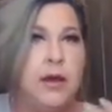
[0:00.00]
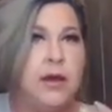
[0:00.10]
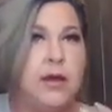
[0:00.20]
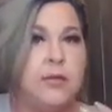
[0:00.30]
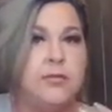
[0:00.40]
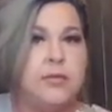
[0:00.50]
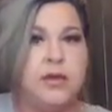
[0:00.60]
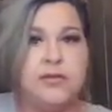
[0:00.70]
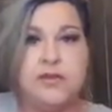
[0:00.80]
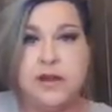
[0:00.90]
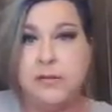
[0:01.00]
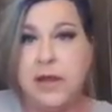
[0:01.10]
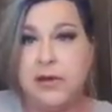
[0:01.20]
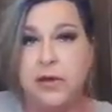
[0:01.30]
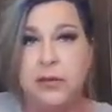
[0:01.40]
You have the setting
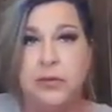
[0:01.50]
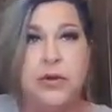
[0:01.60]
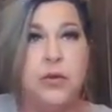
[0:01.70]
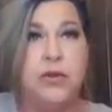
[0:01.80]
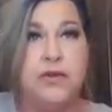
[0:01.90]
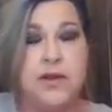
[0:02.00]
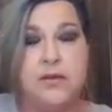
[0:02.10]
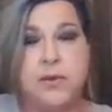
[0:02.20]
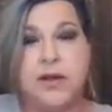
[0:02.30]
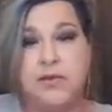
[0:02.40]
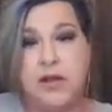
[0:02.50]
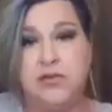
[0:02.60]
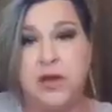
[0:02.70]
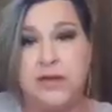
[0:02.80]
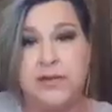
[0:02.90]
powder or the setting spray if you
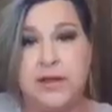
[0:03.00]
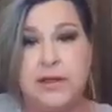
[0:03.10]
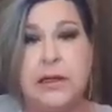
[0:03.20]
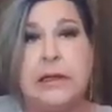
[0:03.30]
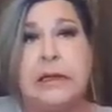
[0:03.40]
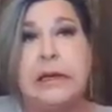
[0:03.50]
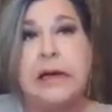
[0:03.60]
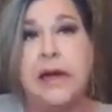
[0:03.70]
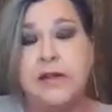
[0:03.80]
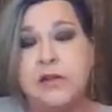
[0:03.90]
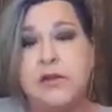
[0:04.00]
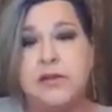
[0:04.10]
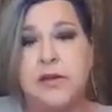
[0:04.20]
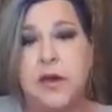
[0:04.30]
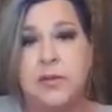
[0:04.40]
have dry skin. I do
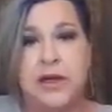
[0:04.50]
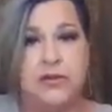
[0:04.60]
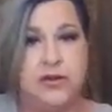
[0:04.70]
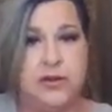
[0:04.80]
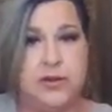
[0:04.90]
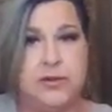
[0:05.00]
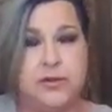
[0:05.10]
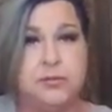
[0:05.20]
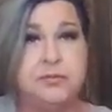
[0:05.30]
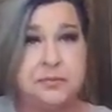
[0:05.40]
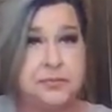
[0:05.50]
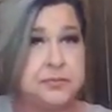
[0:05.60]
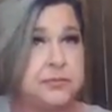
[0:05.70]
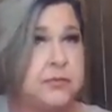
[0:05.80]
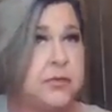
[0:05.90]
use a combination of the two.
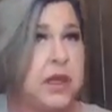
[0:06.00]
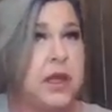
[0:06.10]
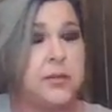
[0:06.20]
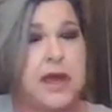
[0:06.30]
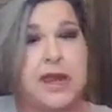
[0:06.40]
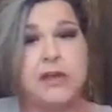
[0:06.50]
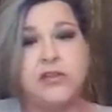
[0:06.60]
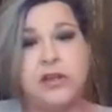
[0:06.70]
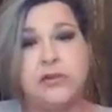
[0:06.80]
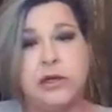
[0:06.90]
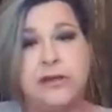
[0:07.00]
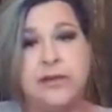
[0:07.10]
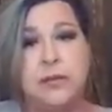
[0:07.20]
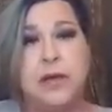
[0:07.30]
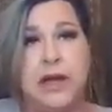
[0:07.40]
I actually have oily
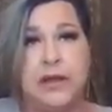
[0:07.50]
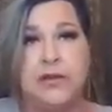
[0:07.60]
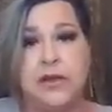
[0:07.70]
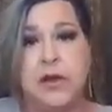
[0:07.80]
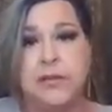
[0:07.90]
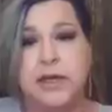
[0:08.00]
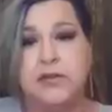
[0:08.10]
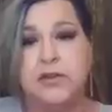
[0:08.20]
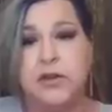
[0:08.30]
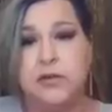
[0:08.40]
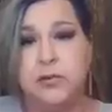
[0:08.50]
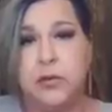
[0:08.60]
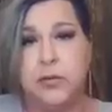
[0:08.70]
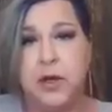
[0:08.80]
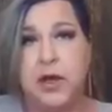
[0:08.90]
skin, but I use a combination of
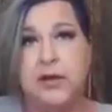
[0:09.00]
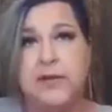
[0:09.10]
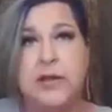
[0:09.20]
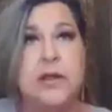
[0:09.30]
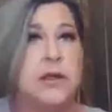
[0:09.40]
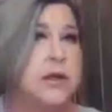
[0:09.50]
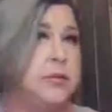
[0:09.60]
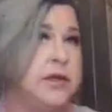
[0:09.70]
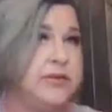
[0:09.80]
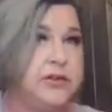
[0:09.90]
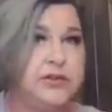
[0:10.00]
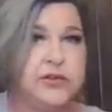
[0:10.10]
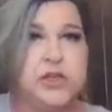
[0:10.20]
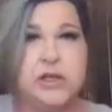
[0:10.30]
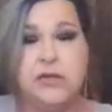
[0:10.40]
both products. But if you're
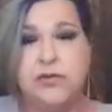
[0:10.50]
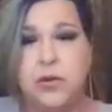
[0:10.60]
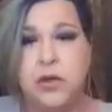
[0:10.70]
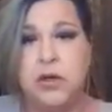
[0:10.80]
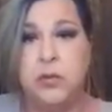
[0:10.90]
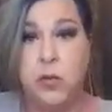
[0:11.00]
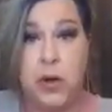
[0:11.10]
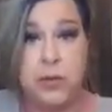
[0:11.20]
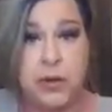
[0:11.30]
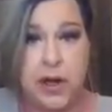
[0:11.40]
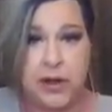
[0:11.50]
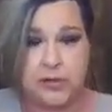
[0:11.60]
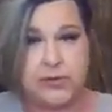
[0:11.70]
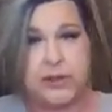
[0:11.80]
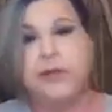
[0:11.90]
just looking for one
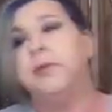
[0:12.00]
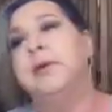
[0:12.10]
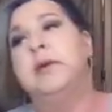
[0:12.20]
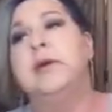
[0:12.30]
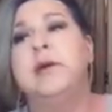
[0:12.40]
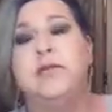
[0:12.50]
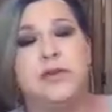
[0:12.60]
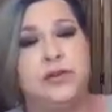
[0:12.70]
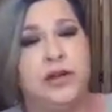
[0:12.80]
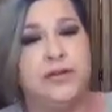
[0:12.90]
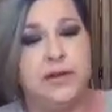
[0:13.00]
product for you, if you have dry